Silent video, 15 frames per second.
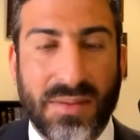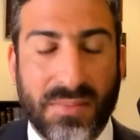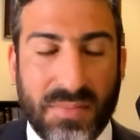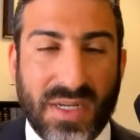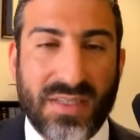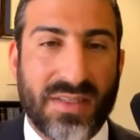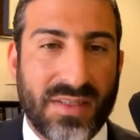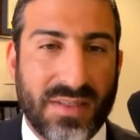
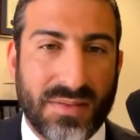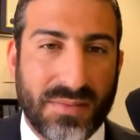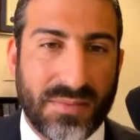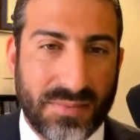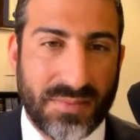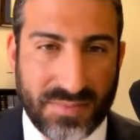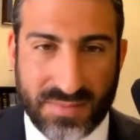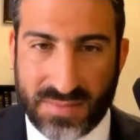But
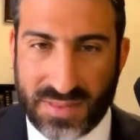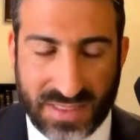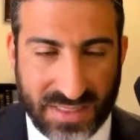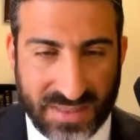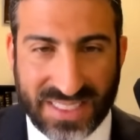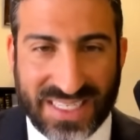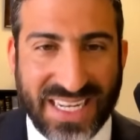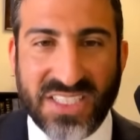
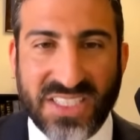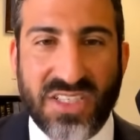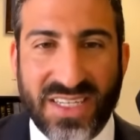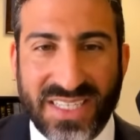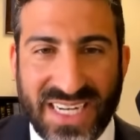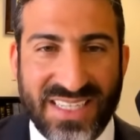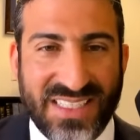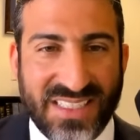the case law,
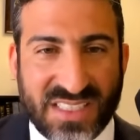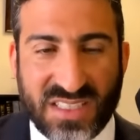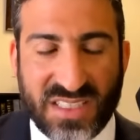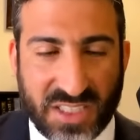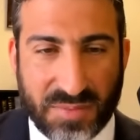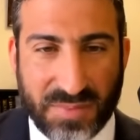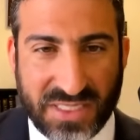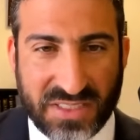again, it's
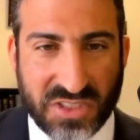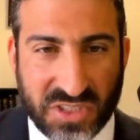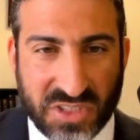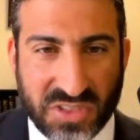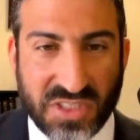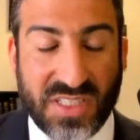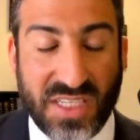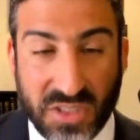clear in
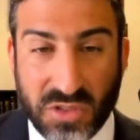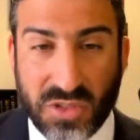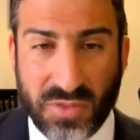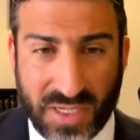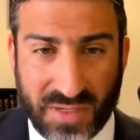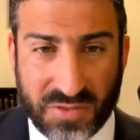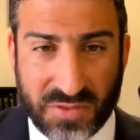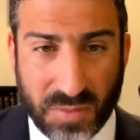Massachusetts that you
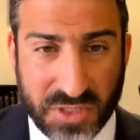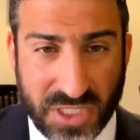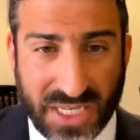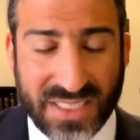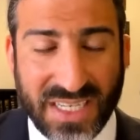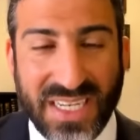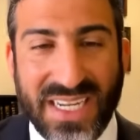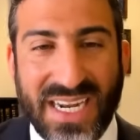do have to
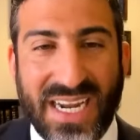object.